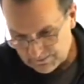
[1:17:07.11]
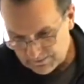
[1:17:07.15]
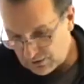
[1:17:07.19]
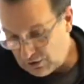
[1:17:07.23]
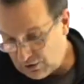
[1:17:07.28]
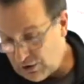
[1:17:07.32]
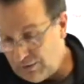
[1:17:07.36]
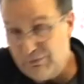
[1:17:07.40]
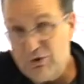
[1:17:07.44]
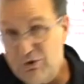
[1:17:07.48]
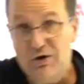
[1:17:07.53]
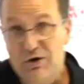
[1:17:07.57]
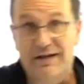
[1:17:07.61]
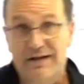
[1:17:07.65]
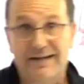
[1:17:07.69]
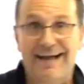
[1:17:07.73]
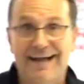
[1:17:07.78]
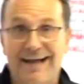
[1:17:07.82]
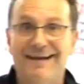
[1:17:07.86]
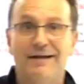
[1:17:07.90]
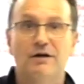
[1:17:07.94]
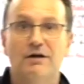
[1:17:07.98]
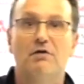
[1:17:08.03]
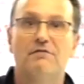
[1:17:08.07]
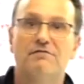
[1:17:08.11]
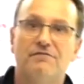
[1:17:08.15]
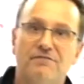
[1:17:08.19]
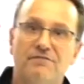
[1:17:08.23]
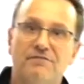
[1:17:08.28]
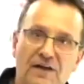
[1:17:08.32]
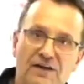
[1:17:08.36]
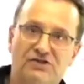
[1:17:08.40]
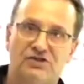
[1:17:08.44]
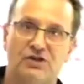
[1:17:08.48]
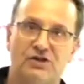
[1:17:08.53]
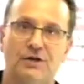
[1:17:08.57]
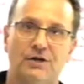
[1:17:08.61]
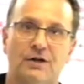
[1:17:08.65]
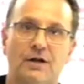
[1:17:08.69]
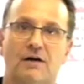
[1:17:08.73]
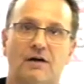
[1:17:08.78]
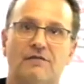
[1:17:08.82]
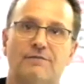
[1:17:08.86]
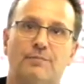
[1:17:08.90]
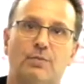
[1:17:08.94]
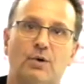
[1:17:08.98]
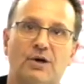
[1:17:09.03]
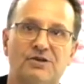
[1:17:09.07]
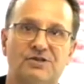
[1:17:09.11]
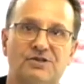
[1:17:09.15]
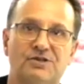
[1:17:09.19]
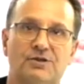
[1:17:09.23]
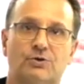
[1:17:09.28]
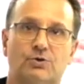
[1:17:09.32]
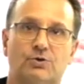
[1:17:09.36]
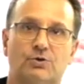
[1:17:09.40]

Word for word: Communicate a vision of bridging